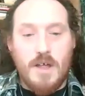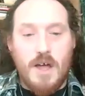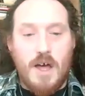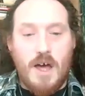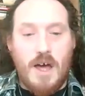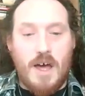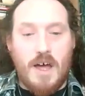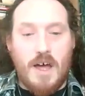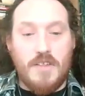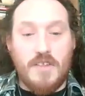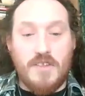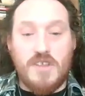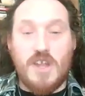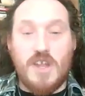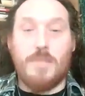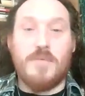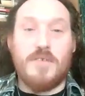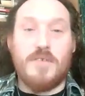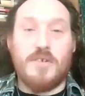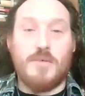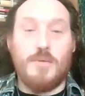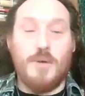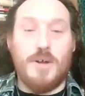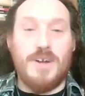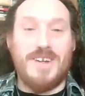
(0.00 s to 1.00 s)
Uh, the
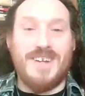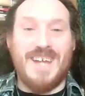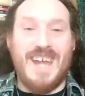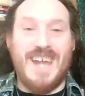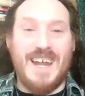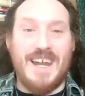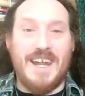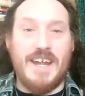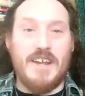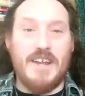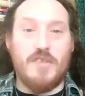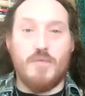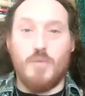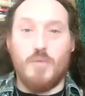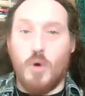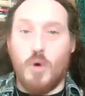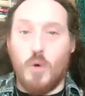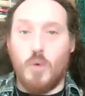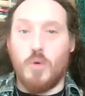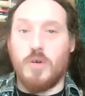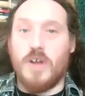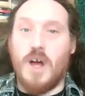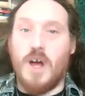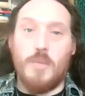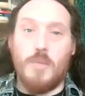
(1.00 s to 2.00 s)
subsequent killings were
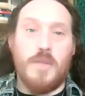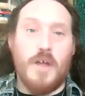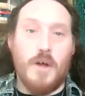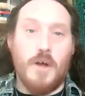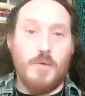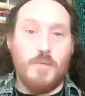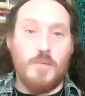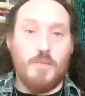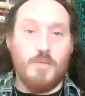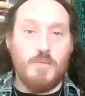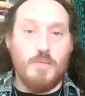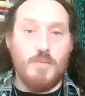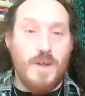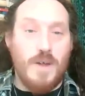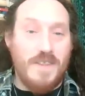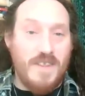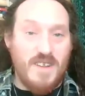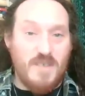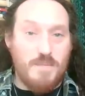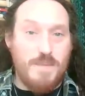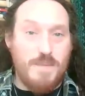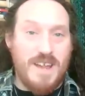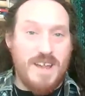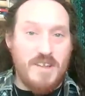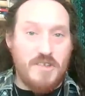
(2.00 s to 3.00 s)
all done, though, with
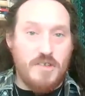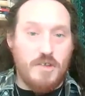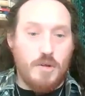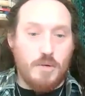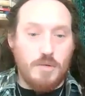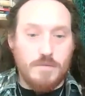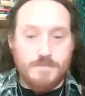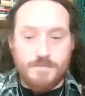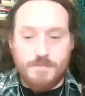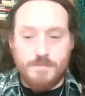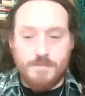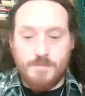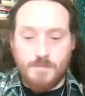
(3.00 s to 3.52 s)
his pistol.